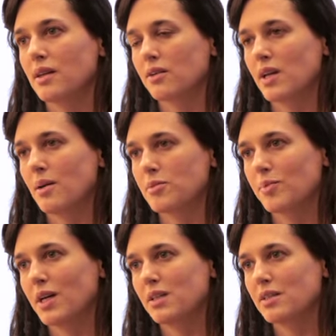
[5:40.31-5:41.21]
that are
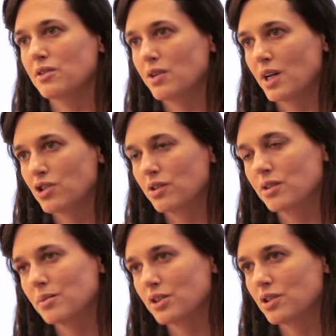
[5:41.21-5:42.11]
kept by the International
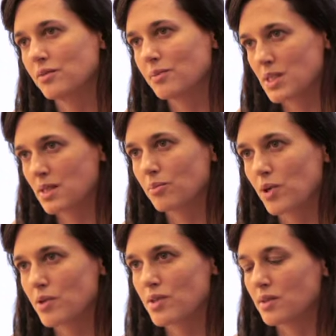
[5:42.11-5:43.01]
Commission of Missing
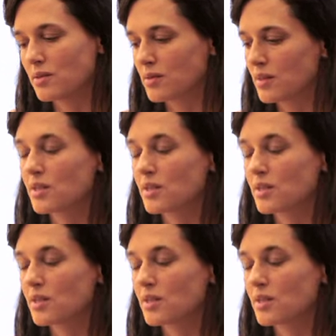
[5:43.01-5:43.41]
Persons.